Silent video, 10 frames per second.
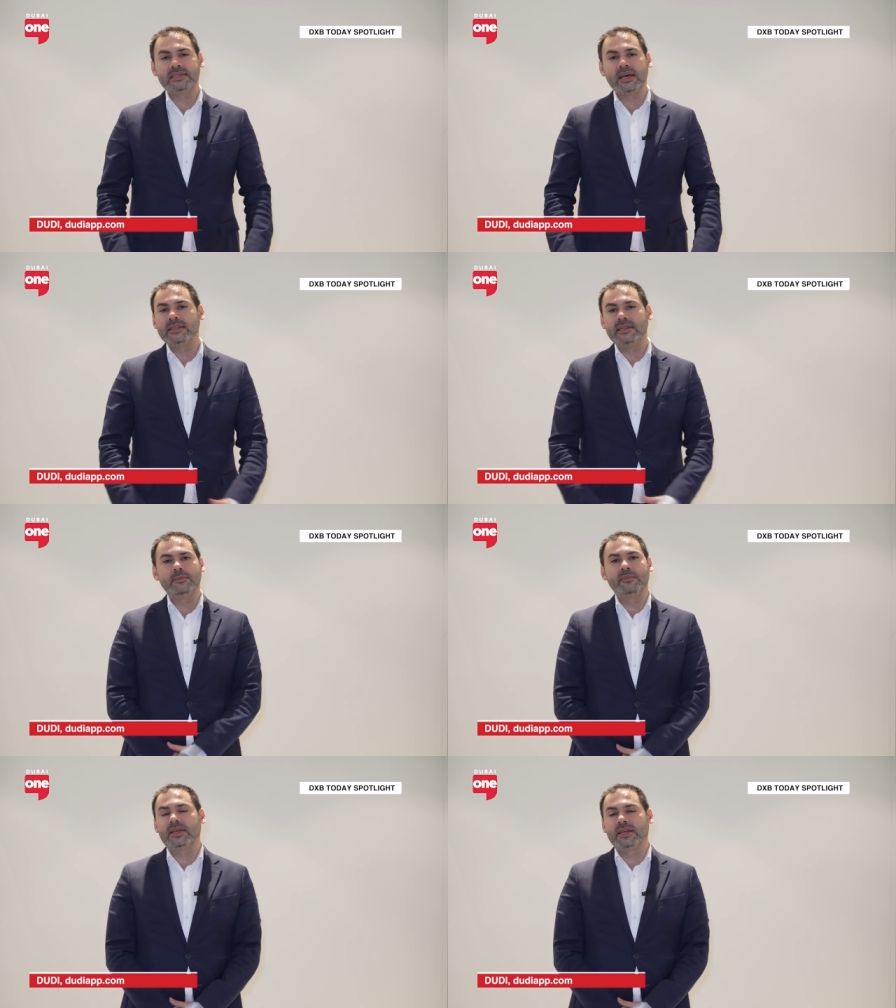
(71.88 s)
is ideal
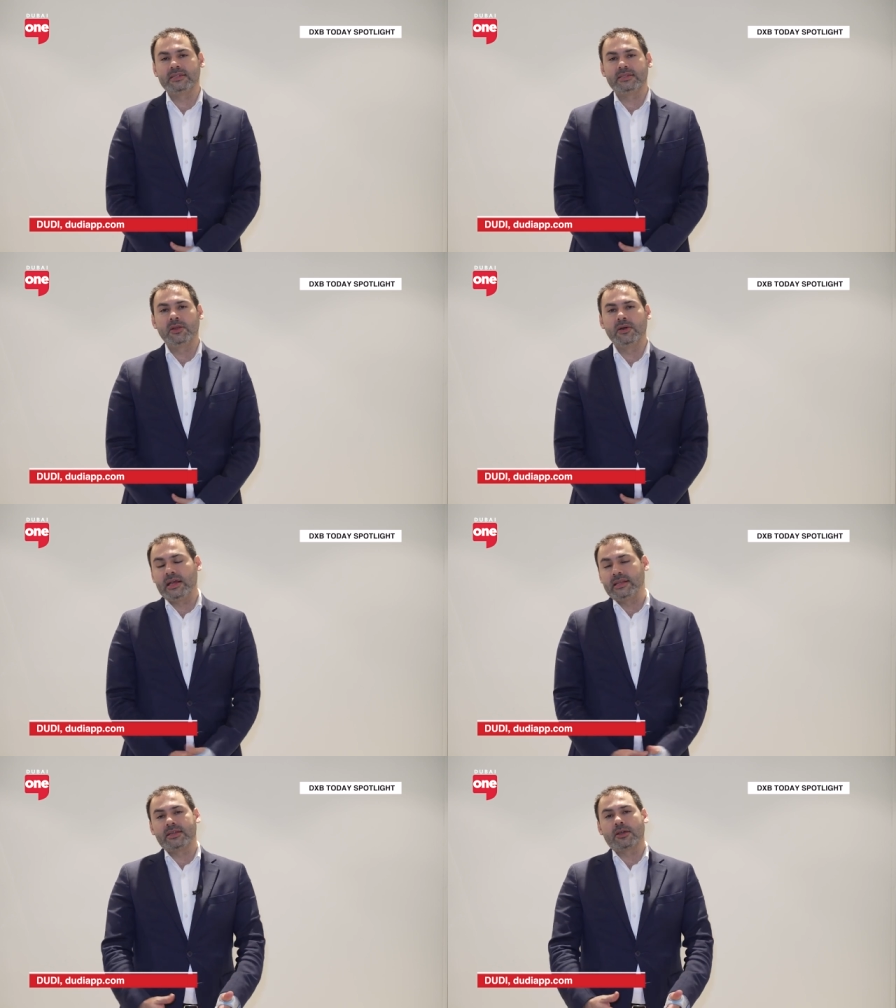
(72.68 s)
because, you know,
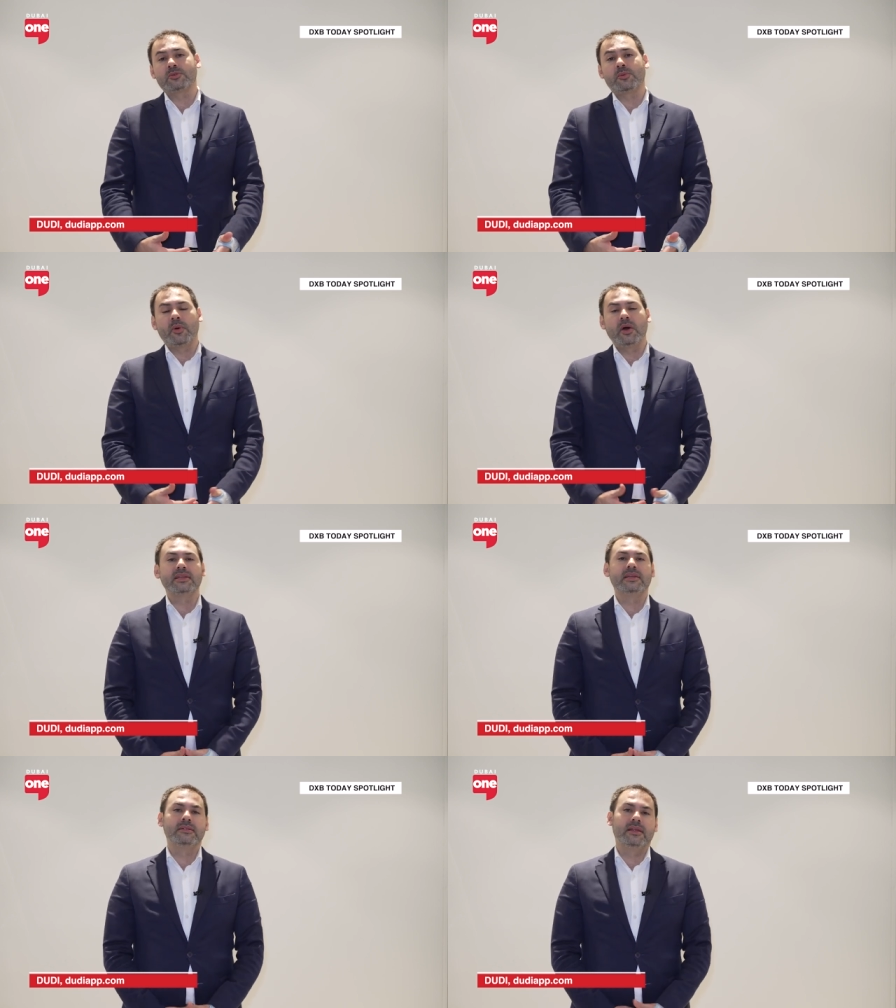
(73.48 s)
it's a
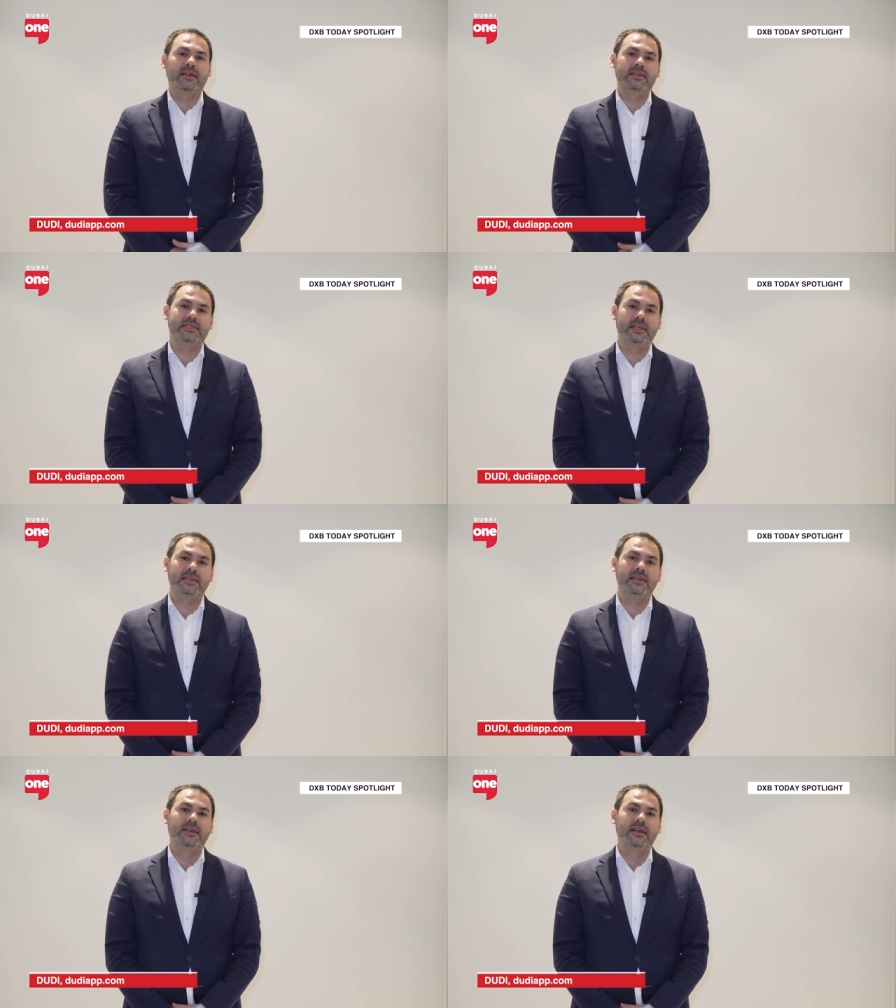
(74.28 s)
cosmopolitan
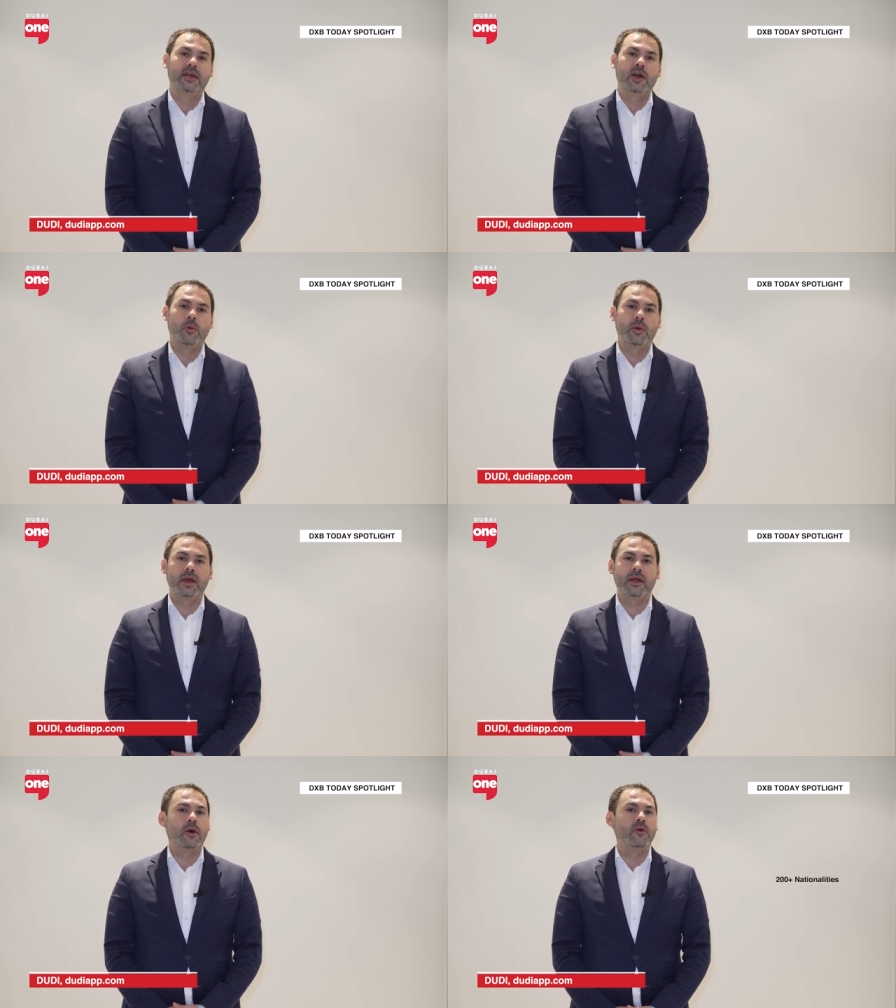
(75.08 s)
city
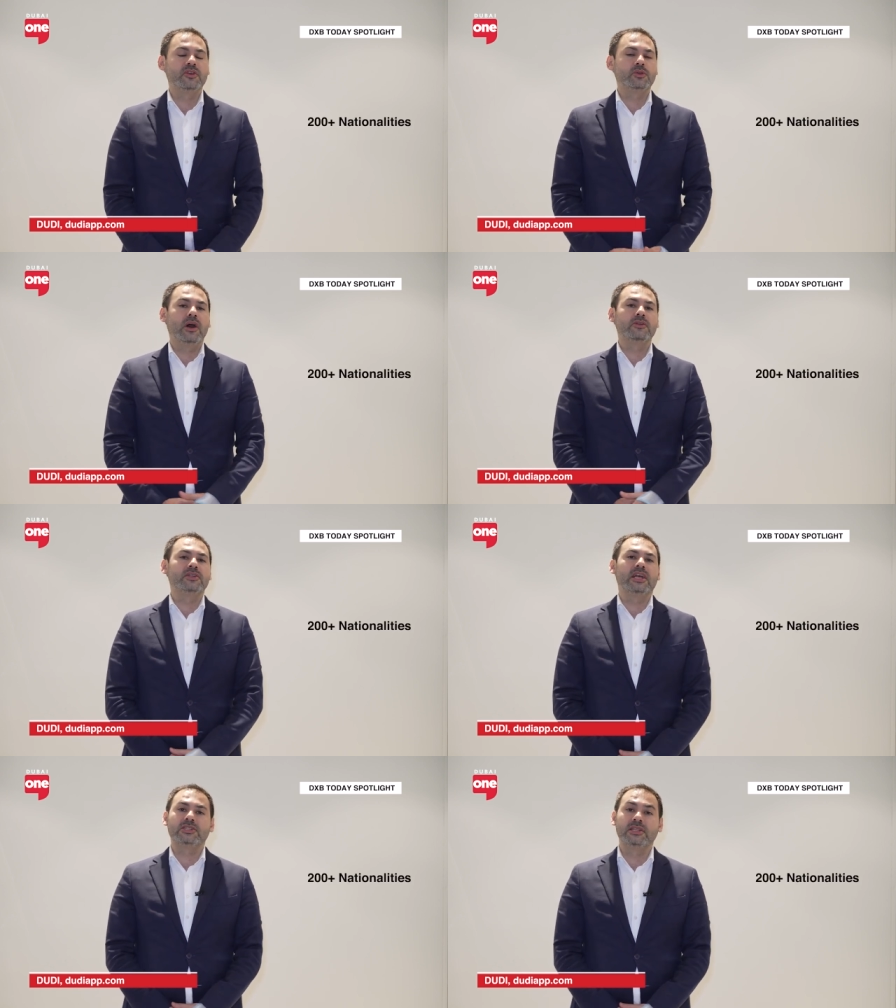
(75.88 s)
where over two
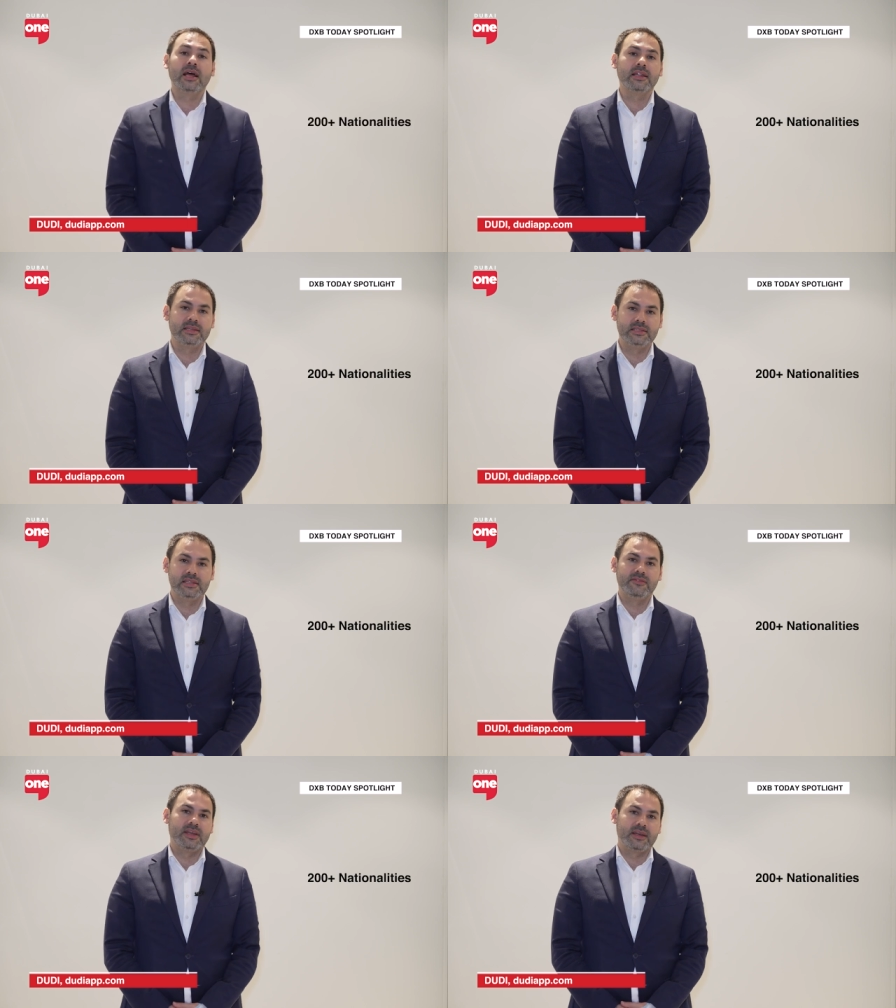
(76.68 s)
hundred nationalities
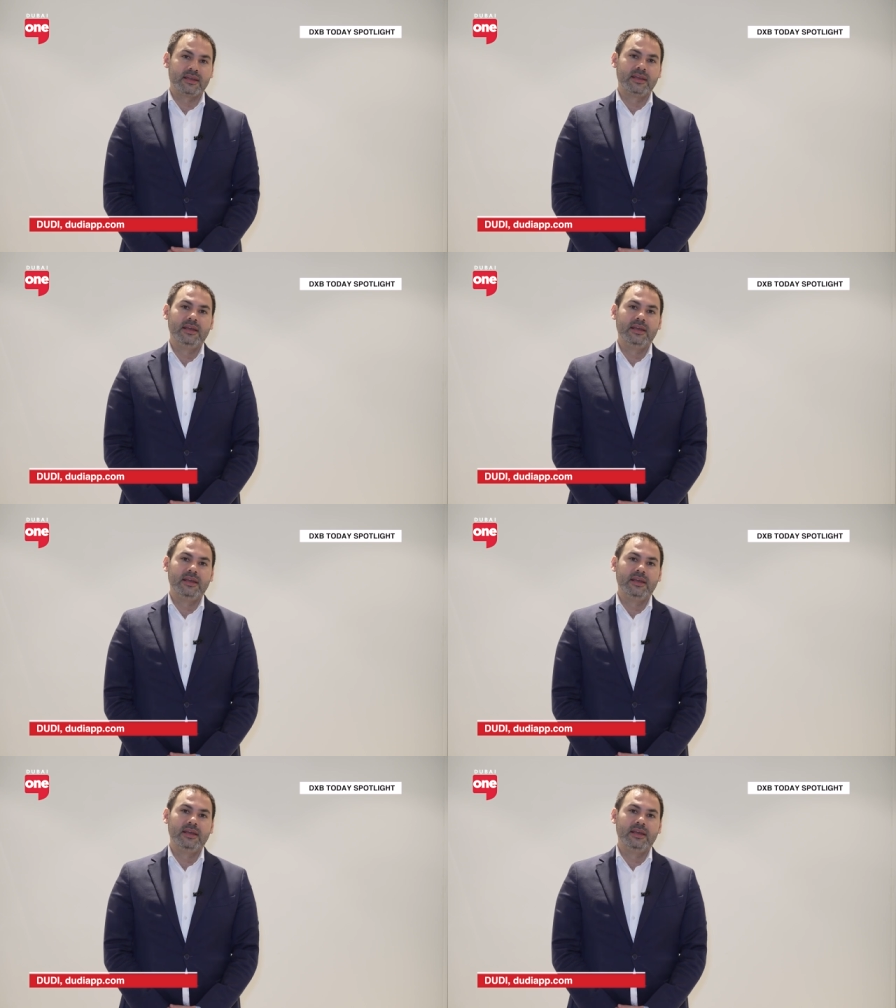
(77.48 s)
live here.